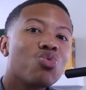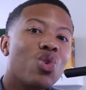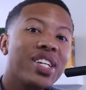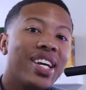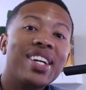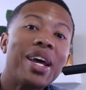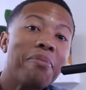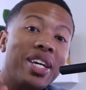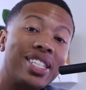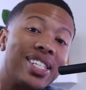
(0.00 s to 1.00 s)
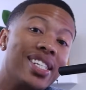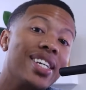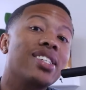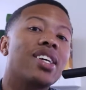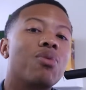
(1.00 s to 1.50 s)
want data that makes
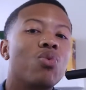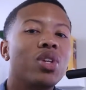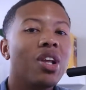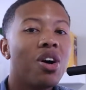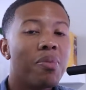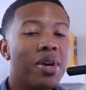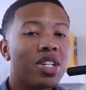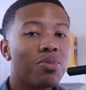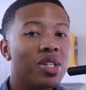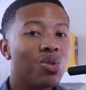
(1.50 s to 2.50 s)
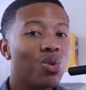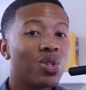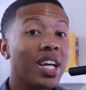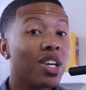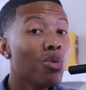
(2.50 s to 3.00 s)
sense, and with log management
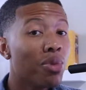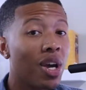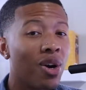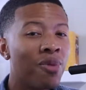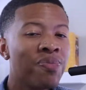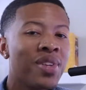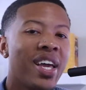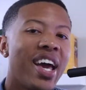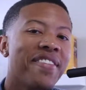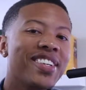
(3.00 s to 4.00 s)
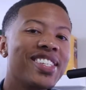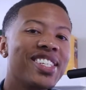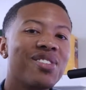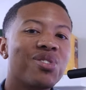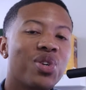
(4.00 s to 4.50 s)
tools like Humio, having a
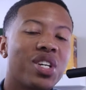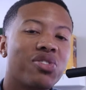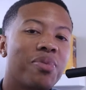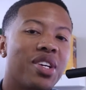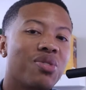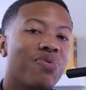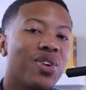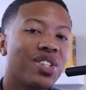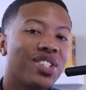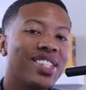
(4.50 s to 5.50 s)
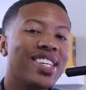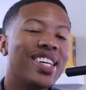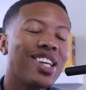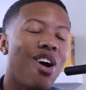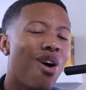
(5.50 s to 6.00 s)
set of transformation functions
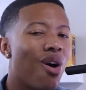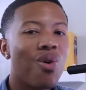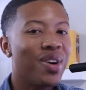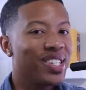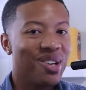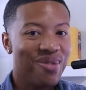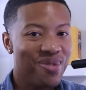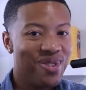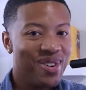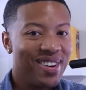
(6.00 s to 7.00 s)
is always helpful.